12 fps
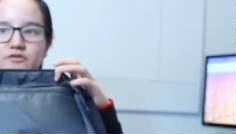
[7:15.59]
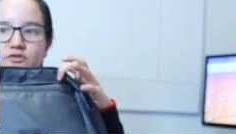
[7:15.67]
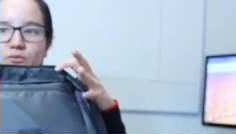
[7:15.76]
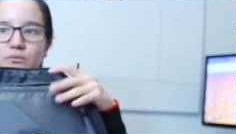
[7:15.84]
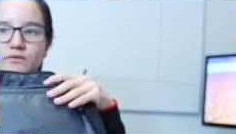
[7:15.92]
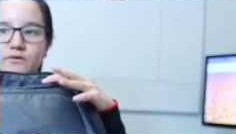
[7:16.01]

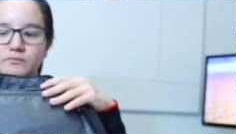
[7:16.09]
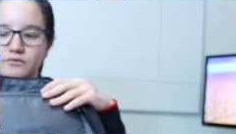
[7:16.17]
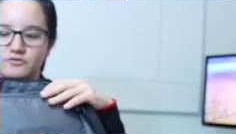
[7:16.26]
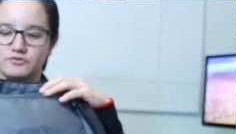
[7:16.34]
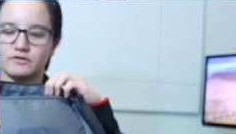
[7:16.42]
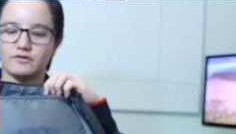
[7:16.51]
So we'll,
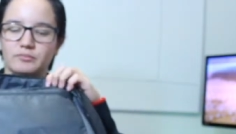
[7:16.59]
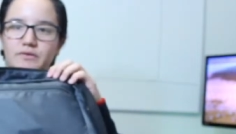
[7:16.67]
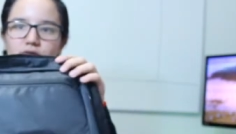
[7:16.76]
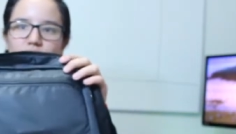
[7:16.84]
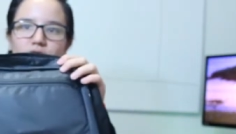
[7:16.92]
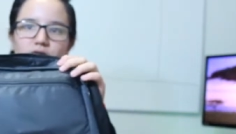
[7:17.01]
we'll start up
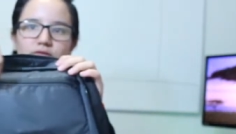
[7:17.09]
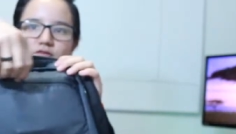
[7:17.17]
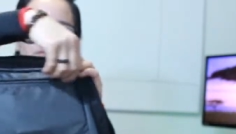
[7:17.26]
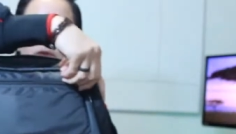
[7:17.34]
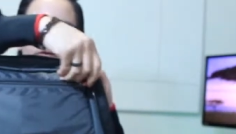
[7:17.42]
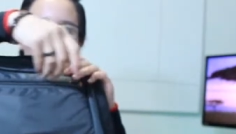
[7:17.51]
here in
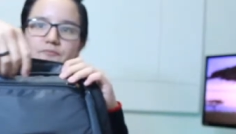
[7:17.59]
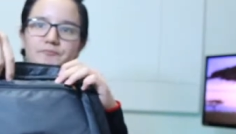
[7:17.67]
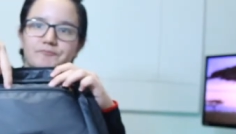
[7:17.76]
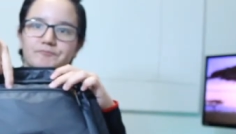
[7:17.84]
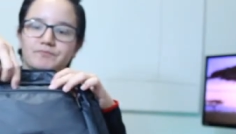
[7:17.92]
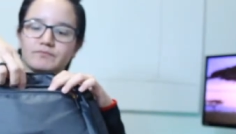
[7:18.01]
this pocket.
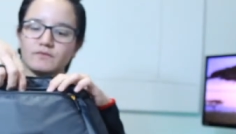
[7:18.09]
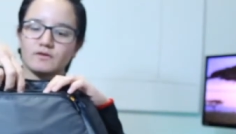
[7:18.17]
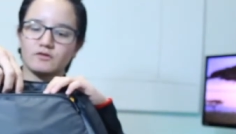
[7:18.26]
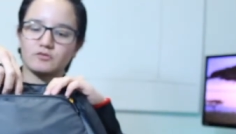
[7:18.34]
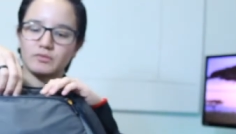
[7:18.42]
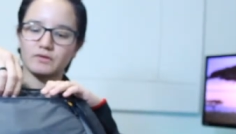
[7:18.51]

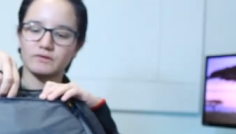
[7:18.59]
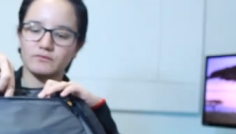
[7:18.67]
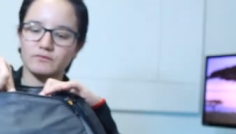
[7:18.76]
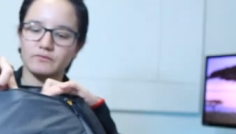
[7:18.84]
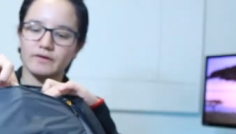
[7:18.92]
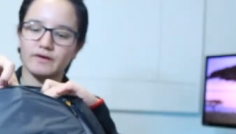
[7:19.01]
This pocket,
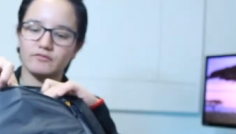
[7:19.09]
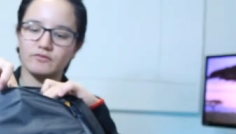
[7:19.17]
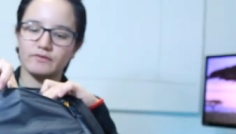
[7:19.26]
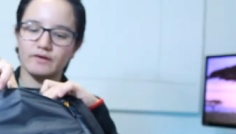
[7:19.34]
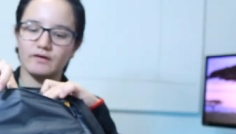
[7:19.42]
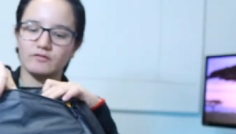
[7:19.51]
what do we have? What
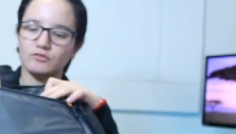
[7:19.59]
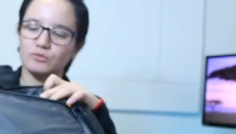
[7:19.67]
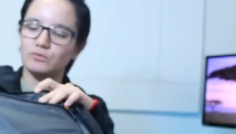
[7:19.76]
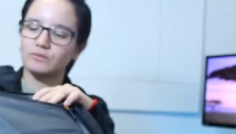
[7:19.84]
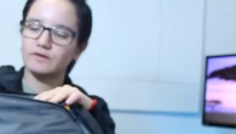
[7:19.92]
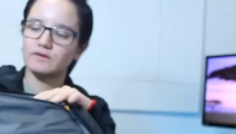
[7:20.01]
do we have?
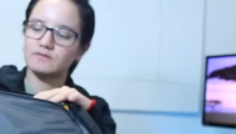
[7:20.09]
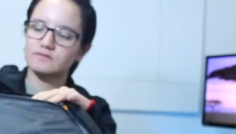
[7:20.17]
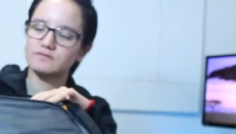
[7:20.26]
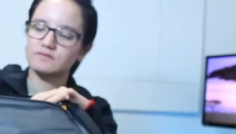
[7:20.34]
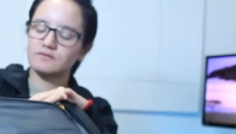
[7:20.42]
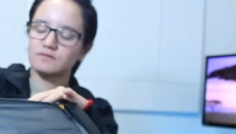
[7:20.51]
Ooh,
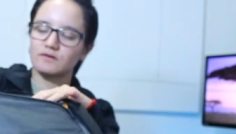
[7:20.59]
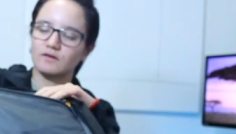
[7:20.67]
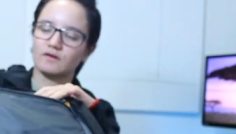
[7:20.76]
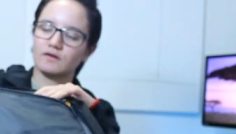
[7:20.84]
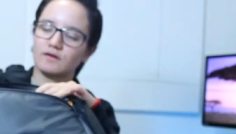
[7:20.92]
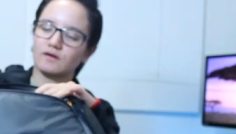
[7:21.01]
yes.
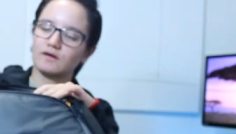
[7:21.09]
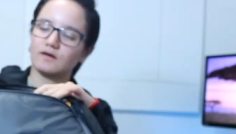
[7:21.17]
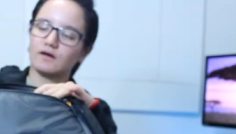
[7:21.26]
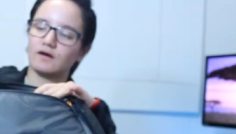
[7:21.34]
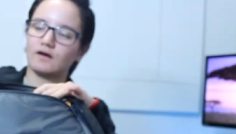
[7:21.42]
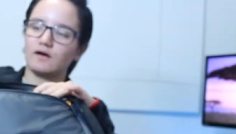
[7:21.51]

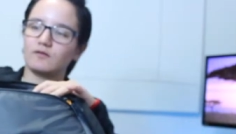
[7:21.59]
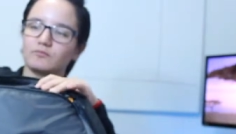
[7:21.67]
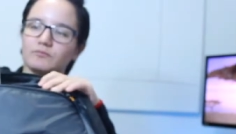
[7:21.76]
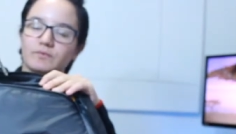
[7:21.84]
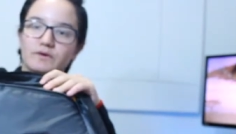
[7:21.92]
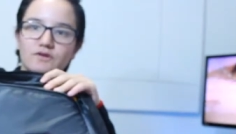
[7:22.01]

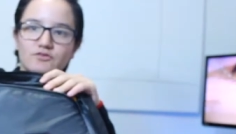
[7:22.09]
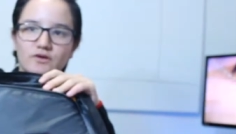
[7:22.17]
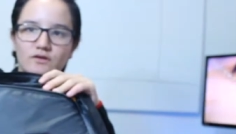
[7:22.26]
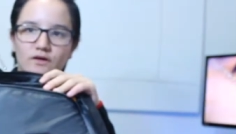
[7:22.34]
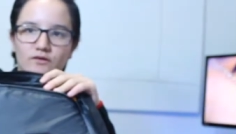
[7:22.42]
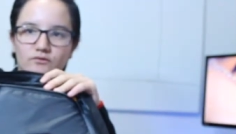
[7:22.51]
Um,
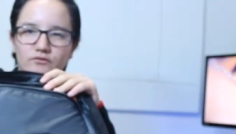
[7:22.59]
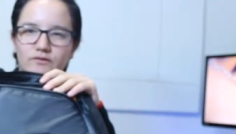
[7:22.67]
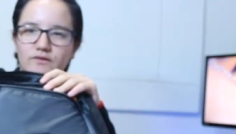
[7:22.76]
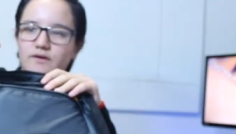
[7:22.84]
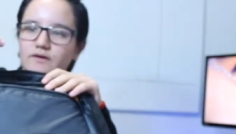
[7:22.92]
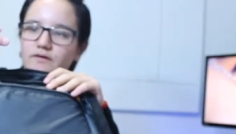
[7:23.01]
keychain, I don't
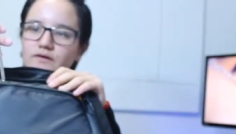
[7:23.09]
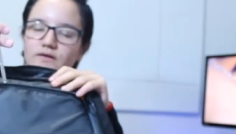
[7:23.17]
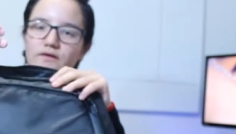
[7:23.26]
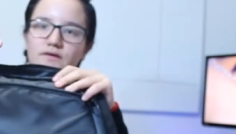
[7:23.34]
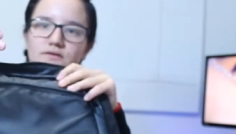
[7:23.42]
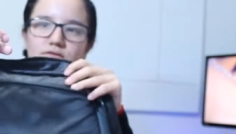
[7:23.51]
really carry
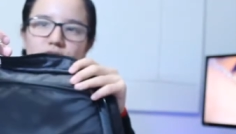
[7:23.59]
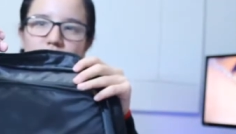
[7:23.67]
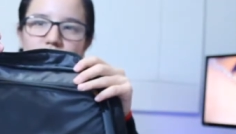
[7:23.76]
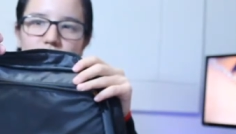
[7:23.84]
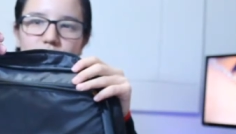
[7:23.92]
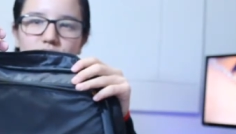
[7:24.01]
keys in there.
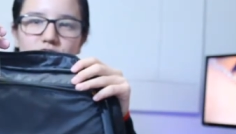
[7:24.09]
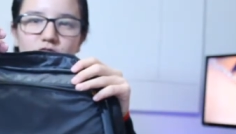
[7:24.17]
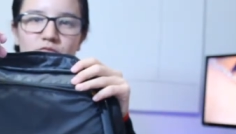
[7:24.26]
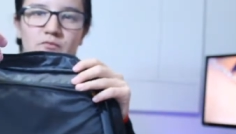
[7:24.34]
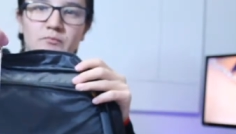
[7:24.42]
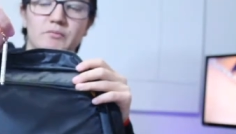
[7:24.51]
I like to leave
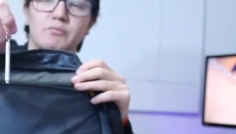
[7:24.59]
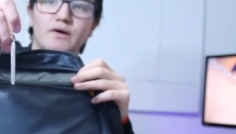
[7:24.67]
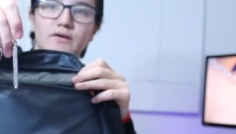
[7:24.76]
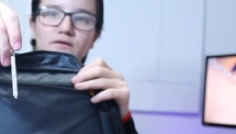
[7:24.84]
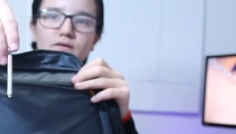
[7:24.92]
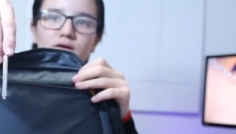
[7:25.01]
them in my
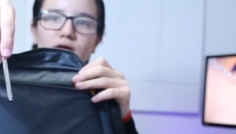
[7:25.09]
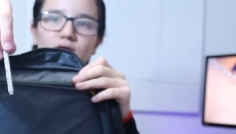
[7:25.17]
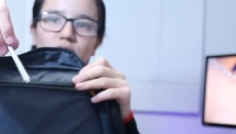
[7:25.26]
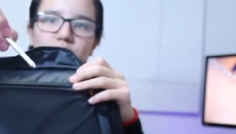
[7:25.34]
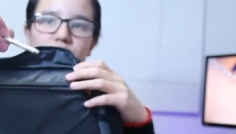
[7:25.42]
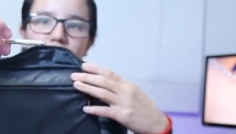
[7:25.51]
pocket.
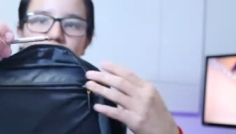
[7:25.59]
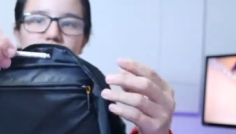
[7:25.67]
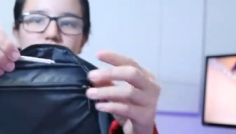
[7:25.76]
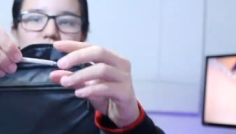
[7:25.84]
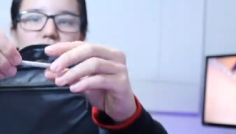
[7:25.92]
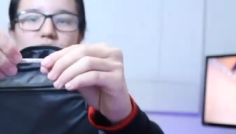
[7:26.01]
With
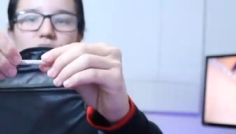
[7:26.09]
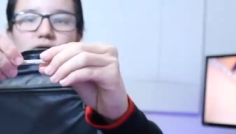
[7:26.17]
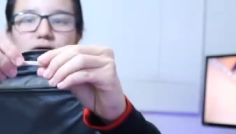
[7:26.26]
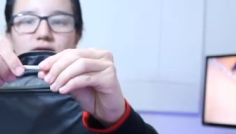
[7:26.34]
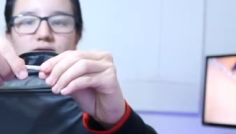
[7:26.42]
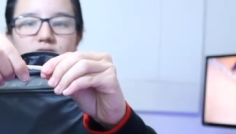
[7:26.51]
this, you know, I
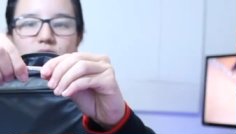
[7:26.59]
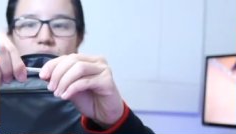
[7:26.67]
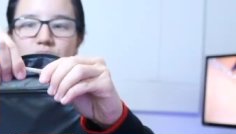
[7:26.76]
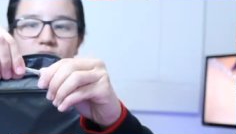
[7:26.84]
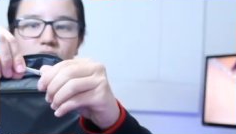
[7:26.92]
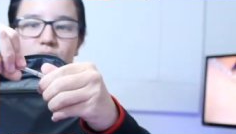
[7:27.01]
gotta keep,
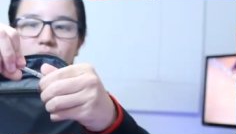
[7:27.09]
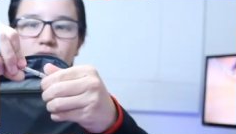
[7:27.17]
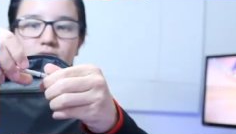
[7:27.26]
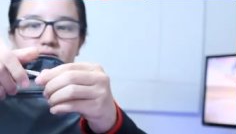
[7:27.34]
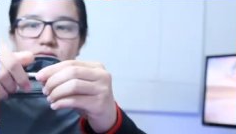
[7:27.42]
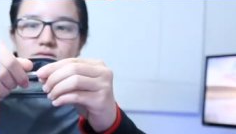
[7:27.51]
I wear
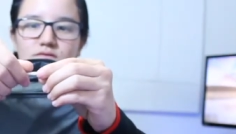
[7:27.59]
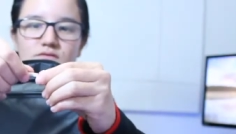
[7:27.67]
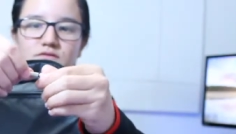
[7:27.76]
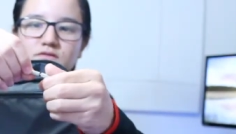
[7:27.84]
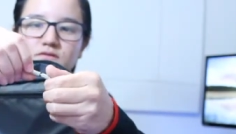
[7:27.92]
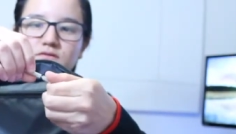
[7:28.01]
glasses.